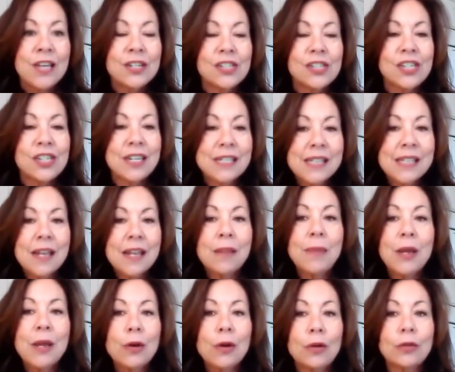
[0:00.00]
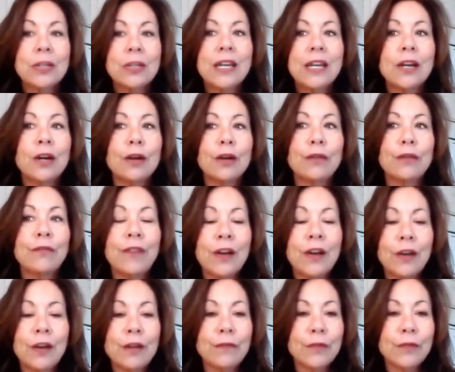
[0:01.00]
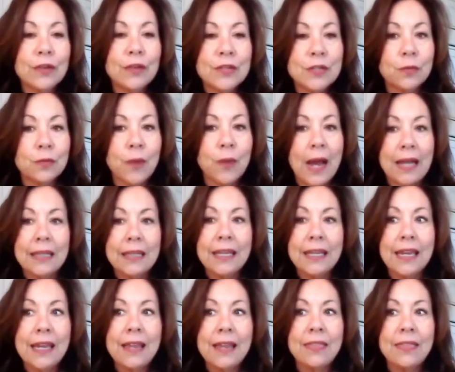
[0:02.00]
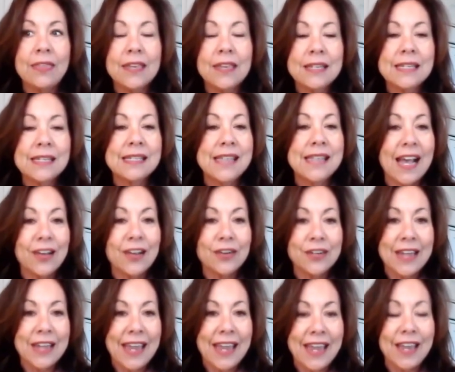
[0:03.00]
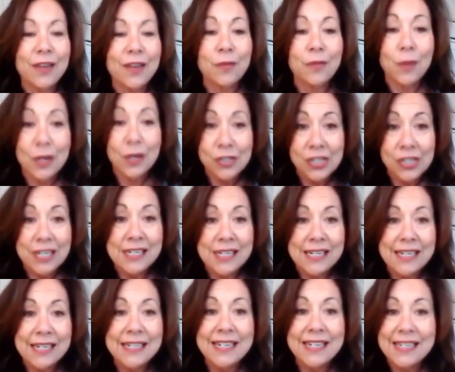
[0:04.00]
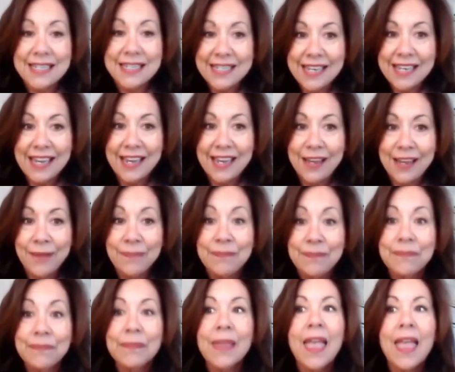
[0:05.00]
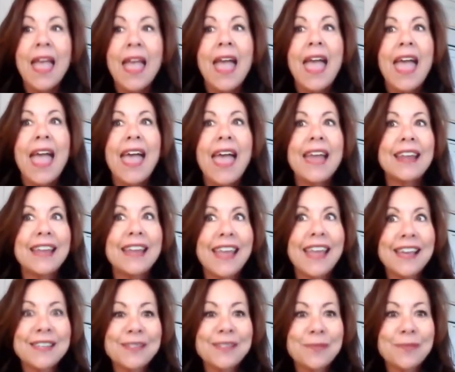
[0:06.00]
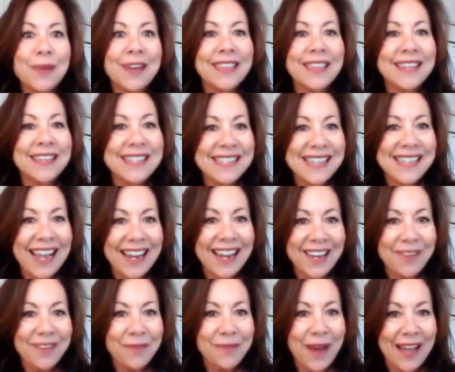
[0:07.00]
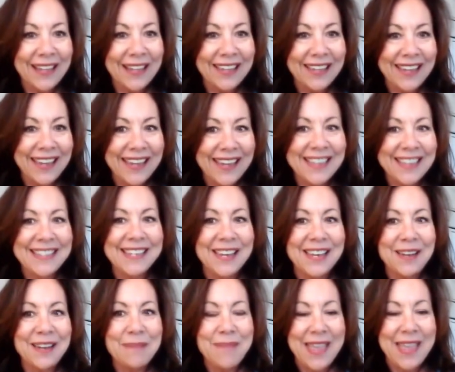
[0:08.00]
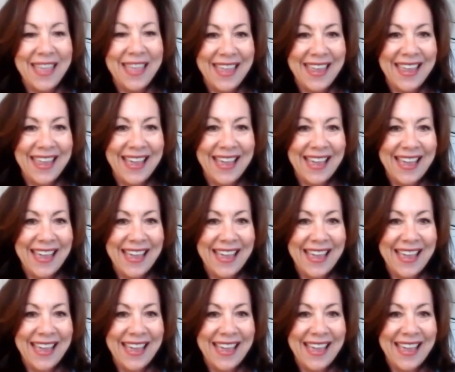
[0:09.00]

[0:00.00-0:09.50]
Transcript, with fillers: She is going to be holding her very first rally this Saturday in Washington, D.C. And guess where the second rally is going to be?